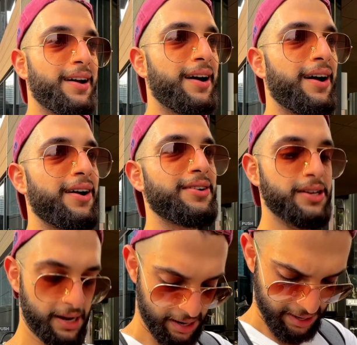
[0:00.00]

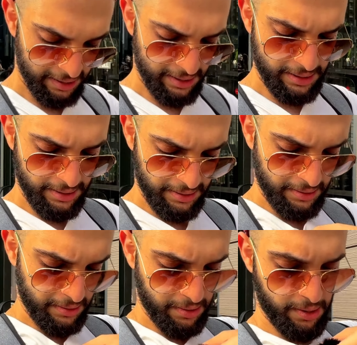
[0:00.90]
okay, I think
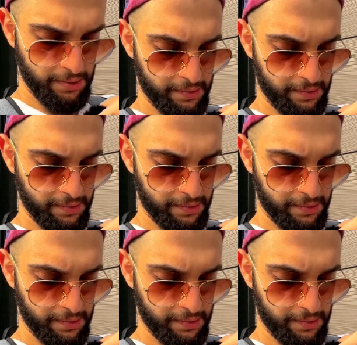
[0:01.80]
no.